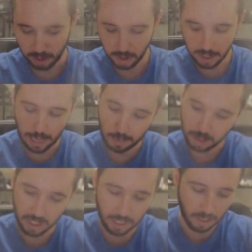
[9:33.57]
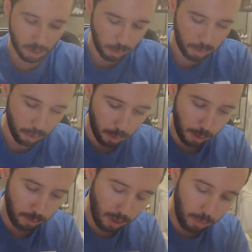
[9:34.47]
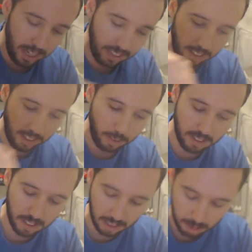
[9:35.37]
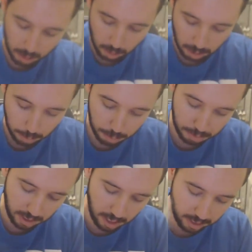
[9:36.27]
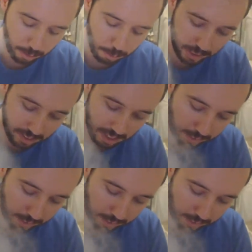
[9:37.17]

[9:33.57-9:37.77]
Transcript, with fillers: So we're just going. I'm just going to just rip the Riviera flow back on. We're going to take a dual rip in honor of Big